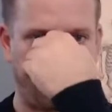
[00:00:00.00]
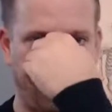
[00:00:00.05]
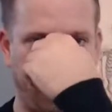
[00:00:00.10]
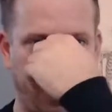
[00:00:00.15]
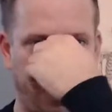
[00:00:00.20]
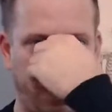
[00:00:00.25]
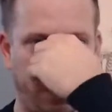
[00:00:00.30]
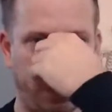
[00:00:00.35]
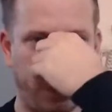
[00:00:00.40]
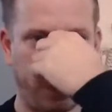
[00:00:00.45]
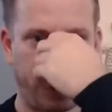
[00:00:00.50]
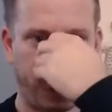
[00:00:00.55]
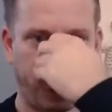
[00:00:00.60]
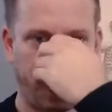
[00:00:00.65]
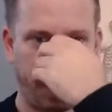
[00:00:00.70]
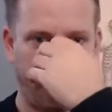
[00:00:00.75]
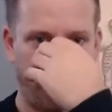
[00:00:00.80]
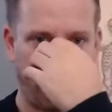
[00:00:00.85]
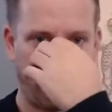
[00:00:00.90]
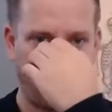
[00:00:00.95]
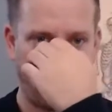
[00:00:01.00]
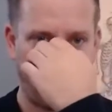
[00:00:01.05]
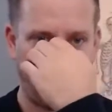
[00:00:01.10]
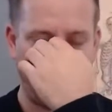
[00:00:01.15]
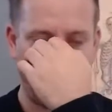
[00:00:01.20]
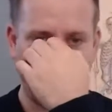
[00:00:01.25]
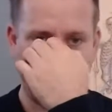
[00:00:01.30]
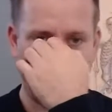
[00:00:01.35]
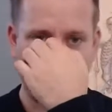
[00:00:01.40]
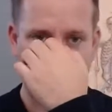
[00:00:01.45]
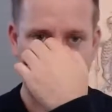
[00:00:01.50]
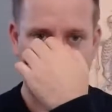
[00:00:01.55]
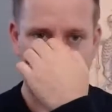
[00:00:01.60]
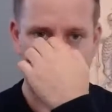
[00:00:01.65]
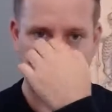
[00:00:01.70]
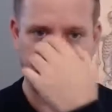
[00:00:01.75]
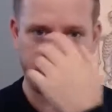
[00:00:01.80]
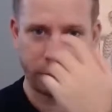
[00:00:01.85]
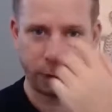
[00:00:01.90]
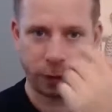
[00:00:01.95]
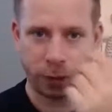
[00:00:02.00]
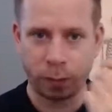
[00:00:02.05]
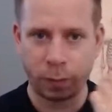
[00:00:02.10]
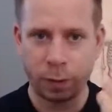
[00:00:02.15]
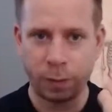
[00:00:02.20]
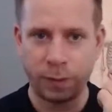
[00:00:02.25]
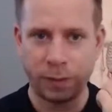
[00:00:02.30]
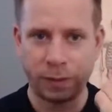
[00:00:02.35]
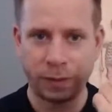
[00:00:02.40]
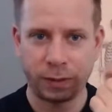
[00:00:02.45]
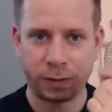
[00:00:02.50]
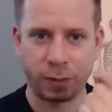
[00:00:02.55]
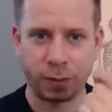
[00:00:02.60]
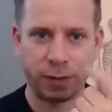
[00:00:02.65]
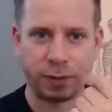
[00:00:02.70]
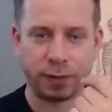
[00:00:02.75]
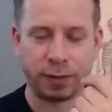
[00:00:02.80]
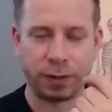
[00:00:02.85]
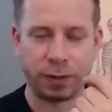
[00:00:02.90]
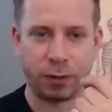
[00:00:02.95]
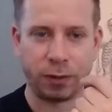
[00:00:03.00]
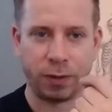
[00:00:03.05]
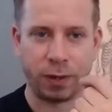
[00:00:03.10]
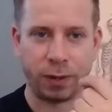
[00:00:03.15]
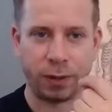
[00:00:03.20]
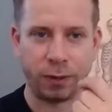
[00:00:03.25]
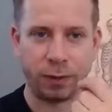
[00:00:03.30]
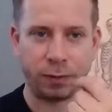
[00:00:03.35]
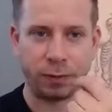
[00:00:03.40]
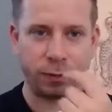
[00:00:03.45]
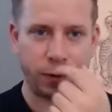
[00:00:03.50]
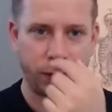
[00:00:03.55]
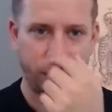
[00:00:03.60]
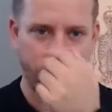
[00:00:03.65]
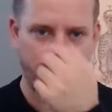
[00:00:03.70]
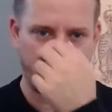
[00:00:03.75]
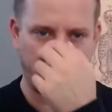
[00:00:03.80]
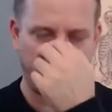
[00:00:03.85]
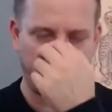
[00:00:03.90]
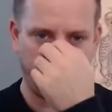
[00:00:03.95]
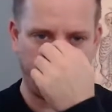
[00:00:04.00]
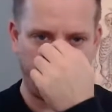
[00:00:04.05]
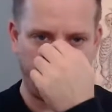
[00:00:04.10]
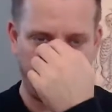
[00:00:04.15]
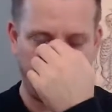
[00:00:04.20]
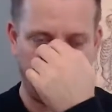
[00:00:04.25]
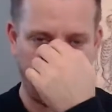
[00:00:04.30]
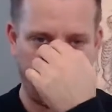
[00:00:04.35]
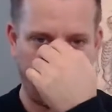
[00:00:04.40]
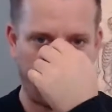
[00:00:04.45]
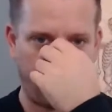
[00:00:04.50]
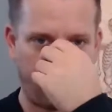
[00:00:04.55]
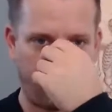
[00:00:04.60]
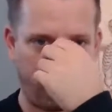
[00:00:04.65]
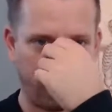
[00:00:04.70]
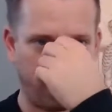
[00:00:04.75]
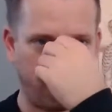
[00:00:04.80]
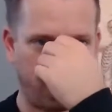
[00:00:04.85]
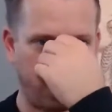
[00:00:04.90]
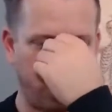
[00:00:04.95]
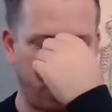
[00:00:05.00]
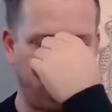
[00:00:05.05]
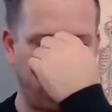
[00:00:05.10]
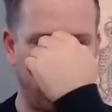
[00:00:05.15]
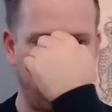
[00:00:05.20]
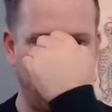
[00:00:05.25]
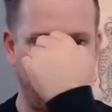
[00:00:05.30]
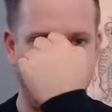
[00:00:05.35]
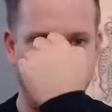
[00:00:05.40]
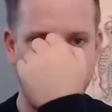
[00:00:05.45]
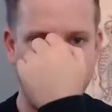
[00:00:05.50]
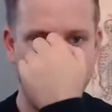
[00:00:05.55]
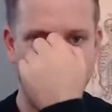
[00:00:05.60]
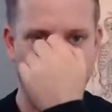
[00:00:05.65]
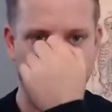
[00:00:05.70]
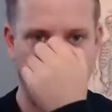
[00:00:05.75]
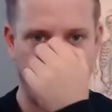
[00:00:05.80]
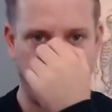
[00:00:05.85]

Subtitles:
So you've got to keep it quite light because you don't want to be squeezing your nose. You don't want to be putting any pressure on your nose.